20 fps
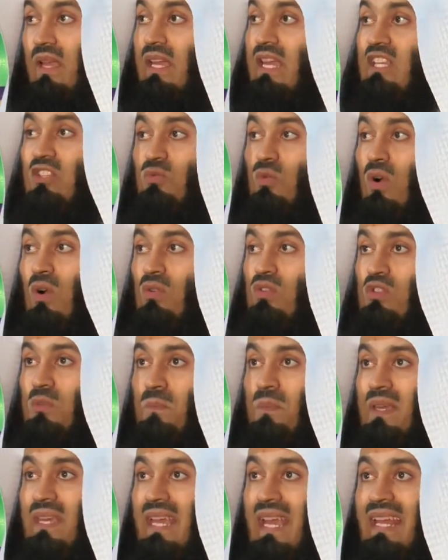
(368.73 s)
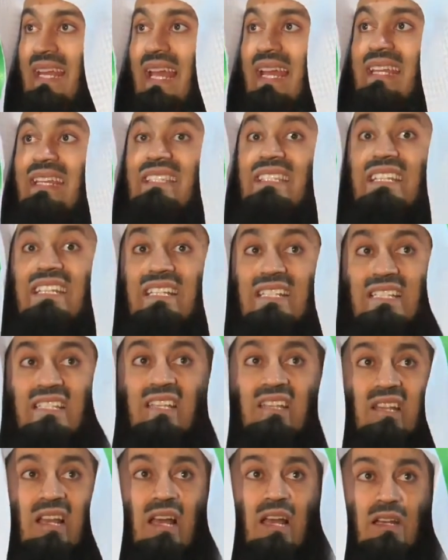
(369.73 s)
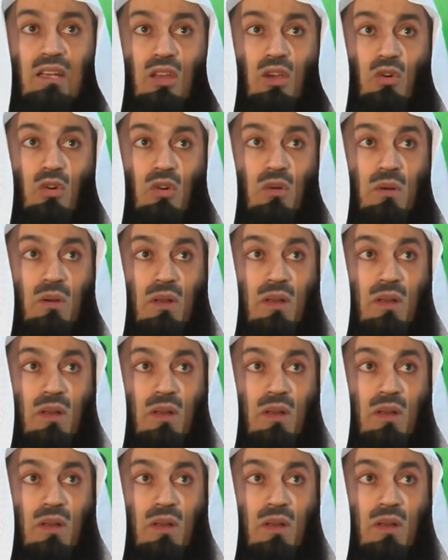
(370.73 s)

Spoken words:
It won't be an ideal scenario,